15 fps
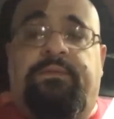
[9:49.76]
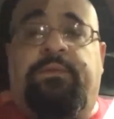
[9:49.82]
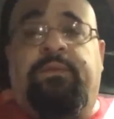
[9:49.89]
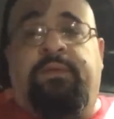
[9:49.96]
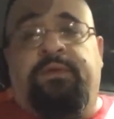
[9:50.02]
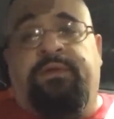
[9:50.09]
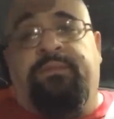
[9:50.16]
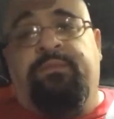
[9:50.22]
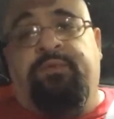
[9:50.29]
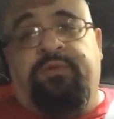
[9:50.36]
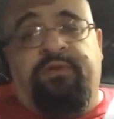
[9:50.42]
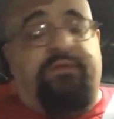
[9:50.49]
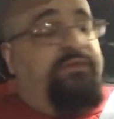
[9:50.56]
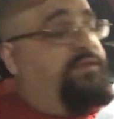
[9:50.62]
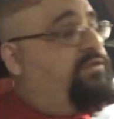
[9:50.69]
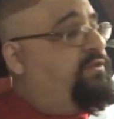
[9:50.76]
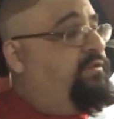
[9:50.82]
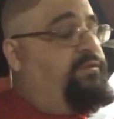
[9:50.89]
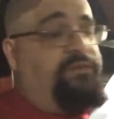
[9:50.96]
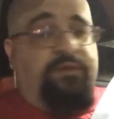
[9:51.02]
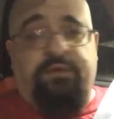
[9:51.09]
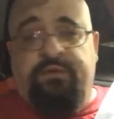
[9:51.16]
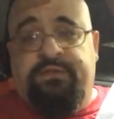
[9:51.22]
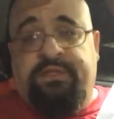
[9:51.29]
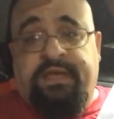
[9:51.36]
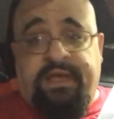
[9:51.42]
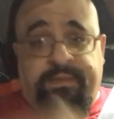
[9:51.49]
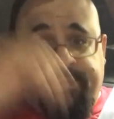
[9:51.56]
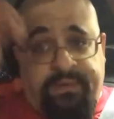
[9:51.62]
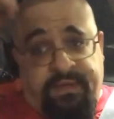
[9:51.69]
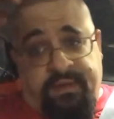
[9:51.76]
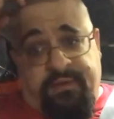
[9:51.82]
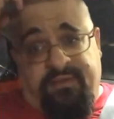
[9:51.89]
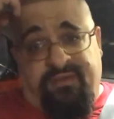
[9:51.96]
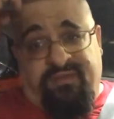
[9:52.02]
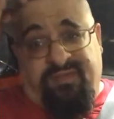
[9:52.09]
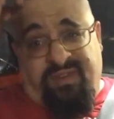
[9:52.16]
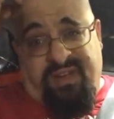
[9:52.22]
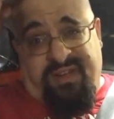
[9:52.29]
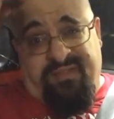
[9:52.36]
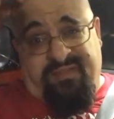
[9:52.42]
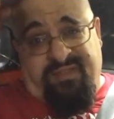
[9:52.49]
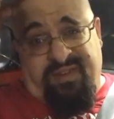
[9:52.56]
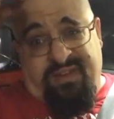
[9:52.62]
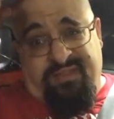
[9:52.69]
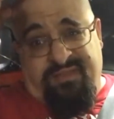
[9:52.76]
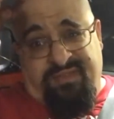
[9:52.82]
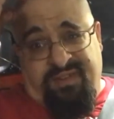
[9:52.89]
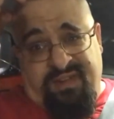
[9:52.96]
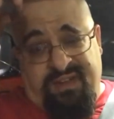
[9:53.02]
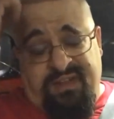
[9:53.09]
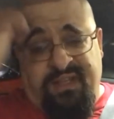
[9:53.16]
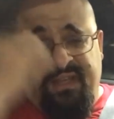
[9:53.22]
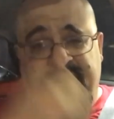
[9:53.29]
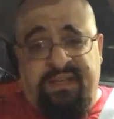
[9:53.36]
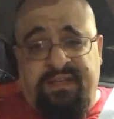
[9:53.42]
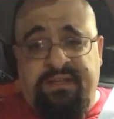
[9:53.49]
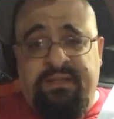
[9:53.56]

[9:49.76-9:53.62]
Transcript: Well, good morning, fishy folks. Happy Fry Fry Friday.